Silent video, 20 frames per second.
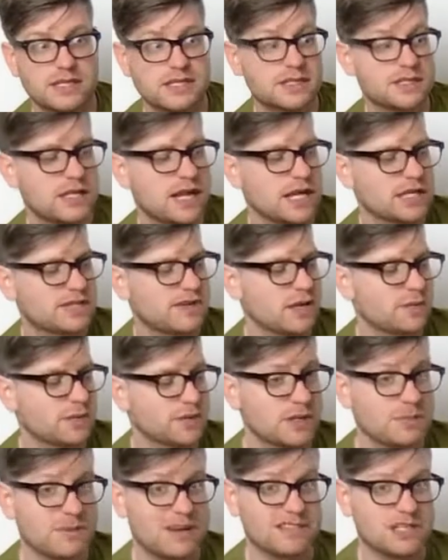is the next round,
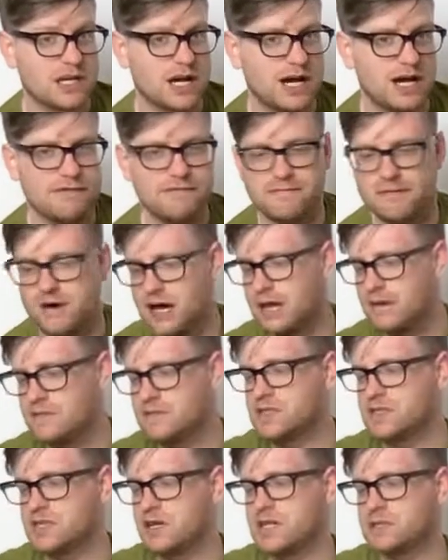which I believe is high fives.
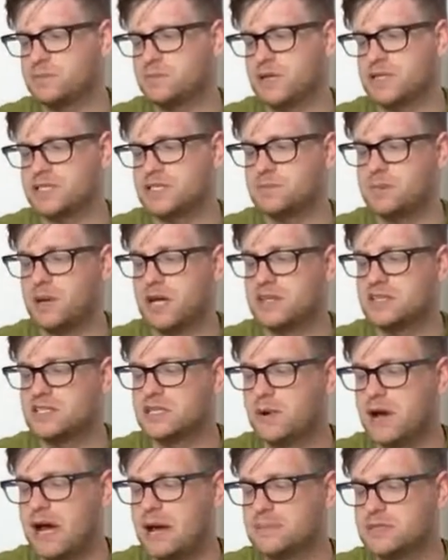So let's press this button and see
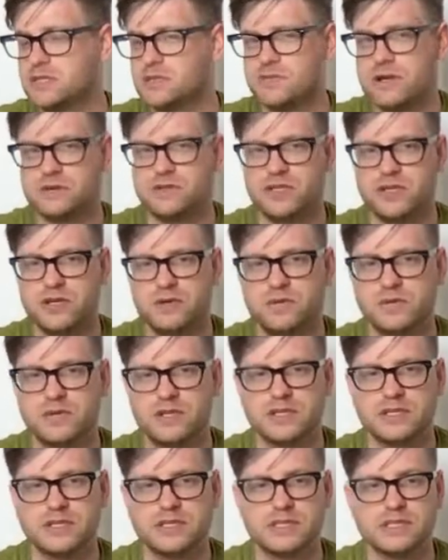what happens. Round 2.
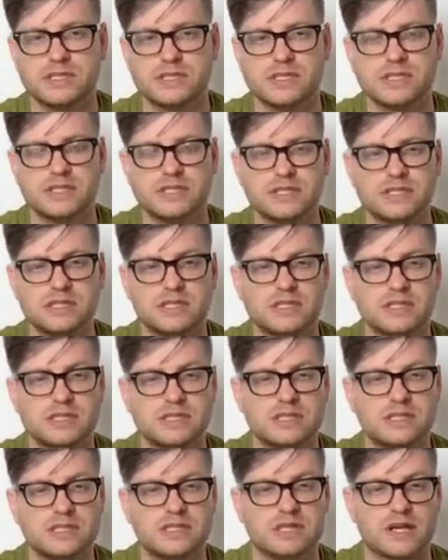
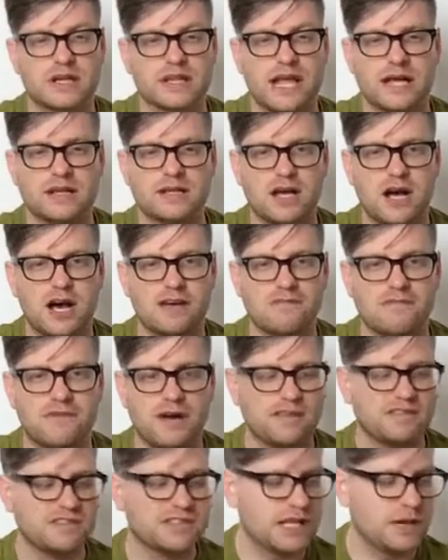Look at that, high
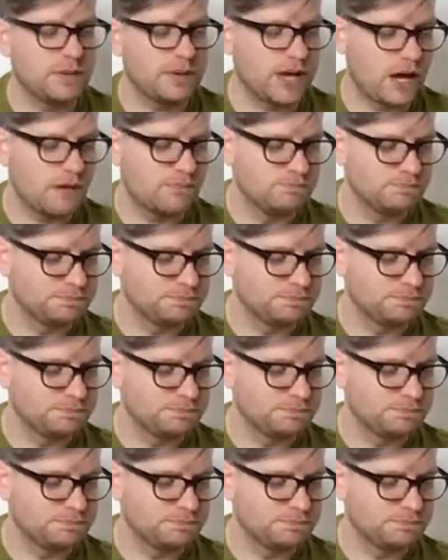fives. There we go.